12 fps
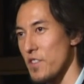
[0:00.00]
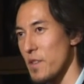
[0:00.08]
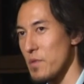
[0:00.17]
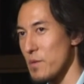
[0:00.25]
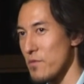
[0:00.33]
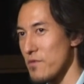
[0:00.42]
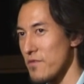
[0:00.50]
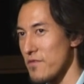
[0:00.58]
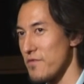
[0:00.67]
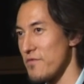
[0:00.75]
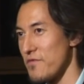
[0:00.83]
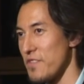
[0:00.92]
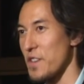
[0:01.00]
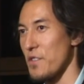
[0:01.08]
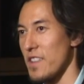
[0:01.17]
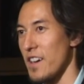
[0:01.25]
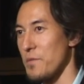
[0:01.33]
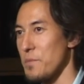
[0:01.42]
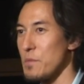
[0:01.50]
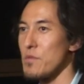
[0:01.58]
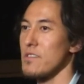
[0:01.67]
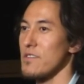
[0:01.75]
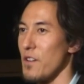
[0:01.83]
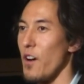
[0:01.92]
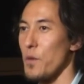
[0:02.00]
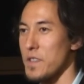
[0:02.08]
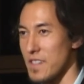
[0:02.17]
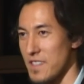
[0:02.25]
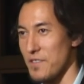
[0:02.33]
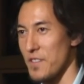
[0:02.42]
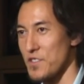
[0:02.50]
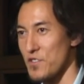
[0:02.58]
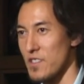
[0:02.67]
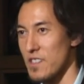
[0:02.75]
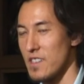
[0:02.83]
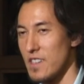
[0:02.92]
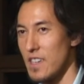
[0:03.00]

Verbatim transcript: Let people figure it out. People always get it eventually.